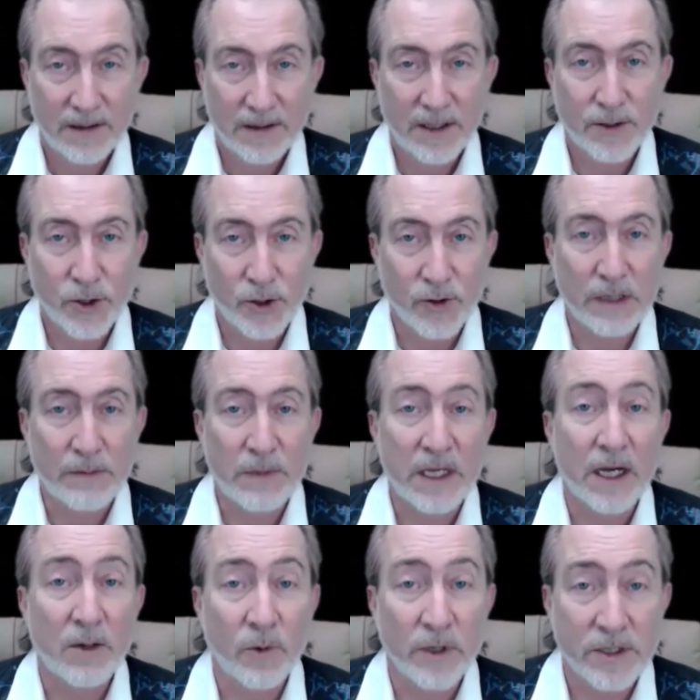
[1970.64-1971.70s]
assuring me
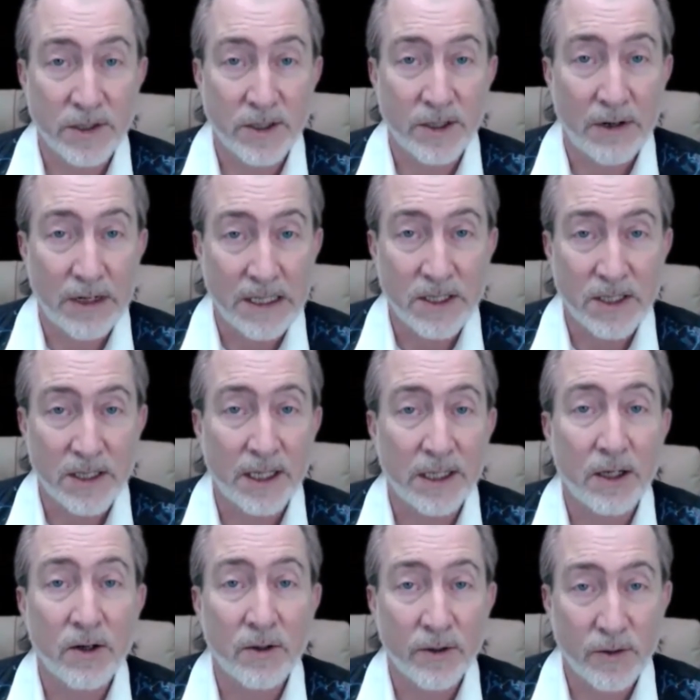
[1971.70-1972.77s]
I wasn't crazy. I'd
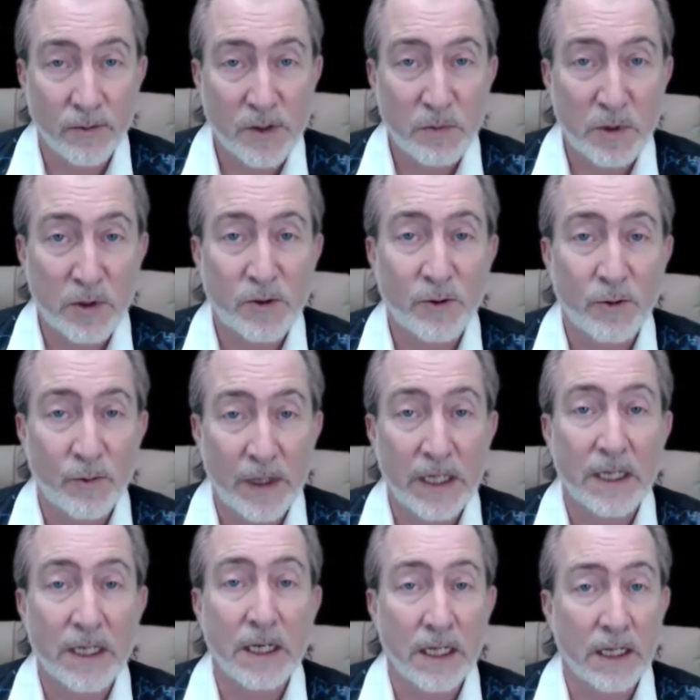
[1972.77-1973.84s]
gone through a spiritual
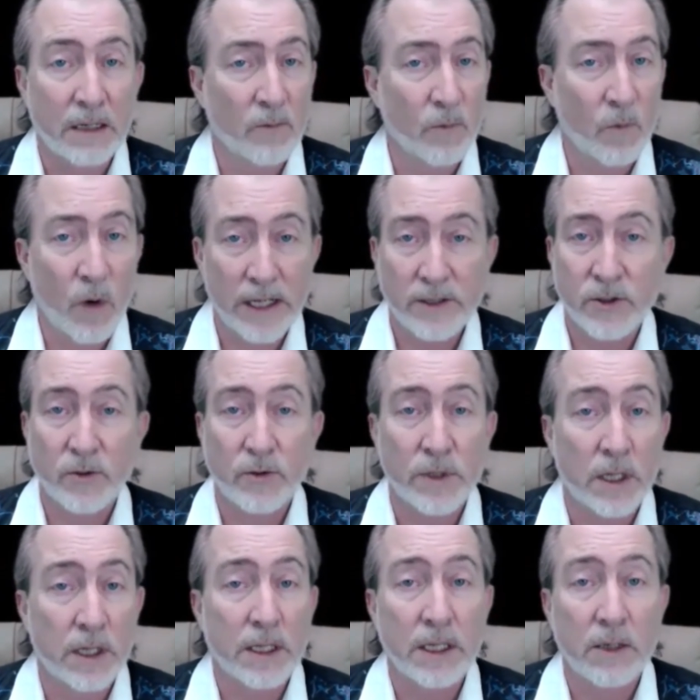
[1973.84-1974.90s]
awakening. Why so
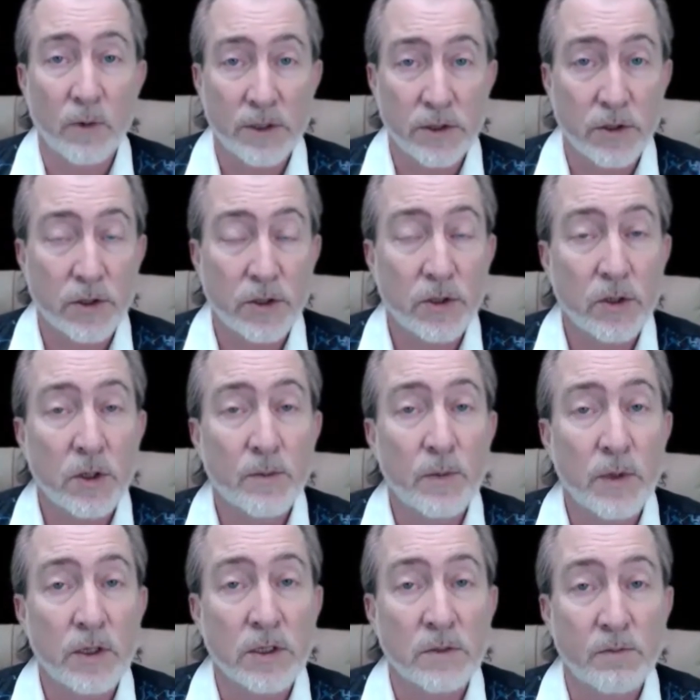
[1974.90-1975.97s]
young? He wasn't sure
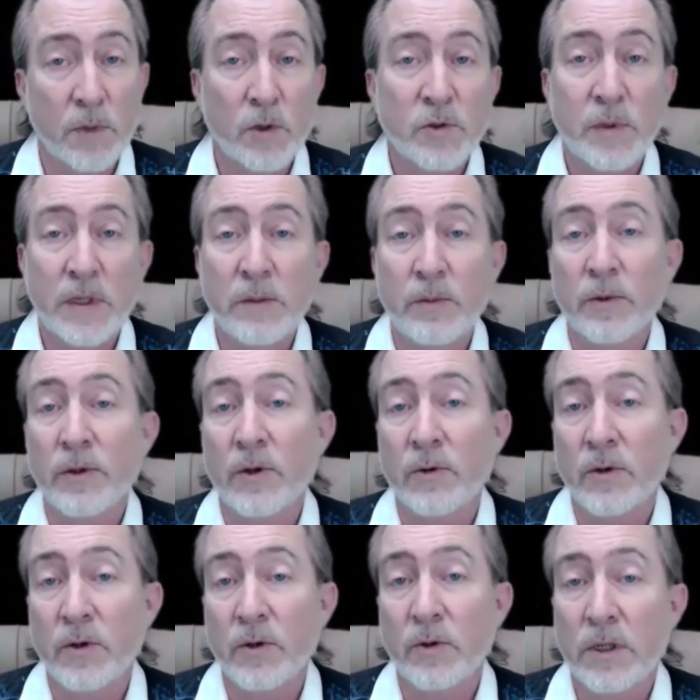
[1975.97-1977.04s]
because most people
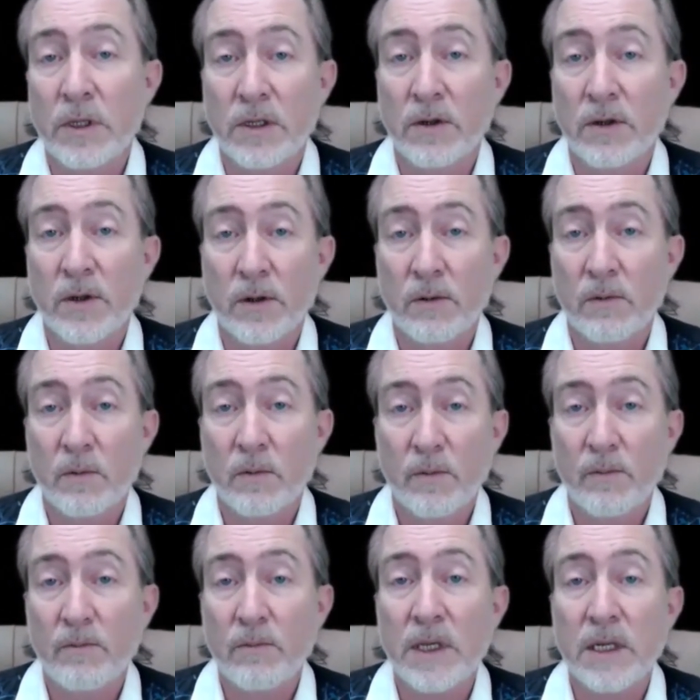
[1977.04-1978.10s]
don't do it till their
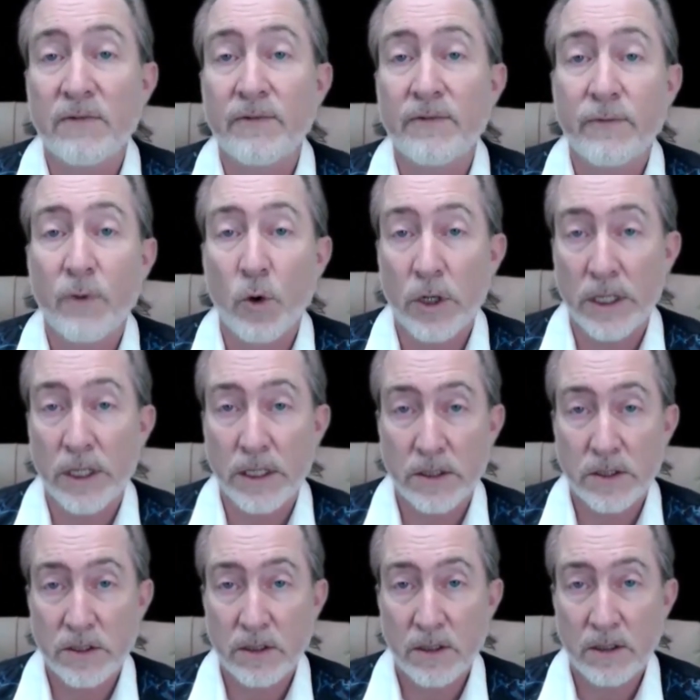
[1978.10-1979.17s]
mid 40s,
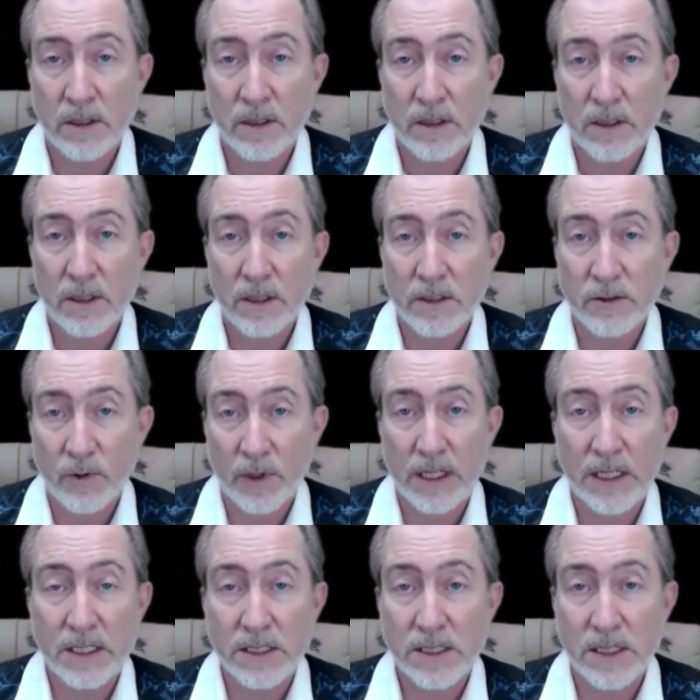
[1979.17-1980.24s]
is what
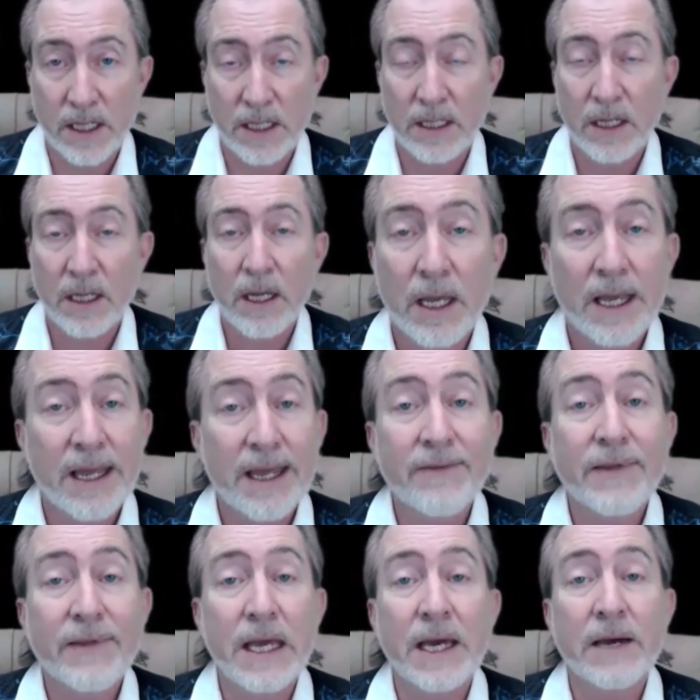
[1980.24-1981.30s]
he said,
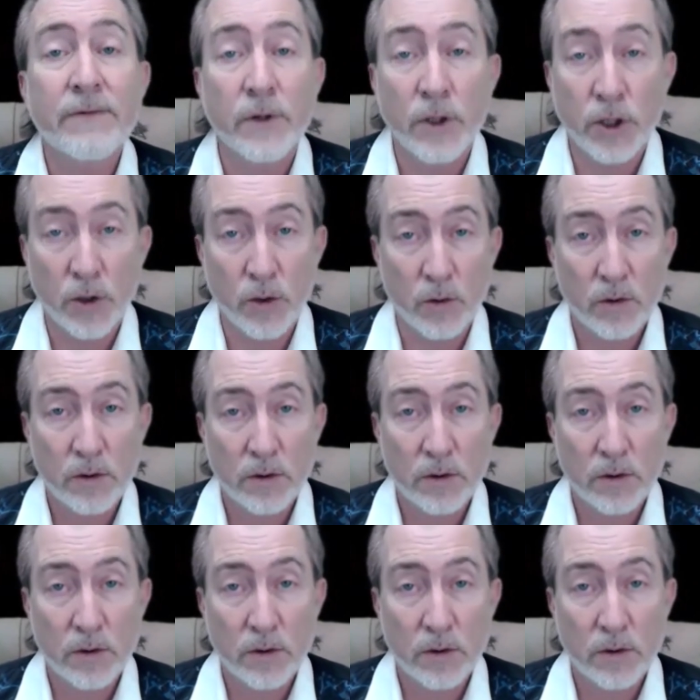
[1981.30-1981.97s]
if they ever do.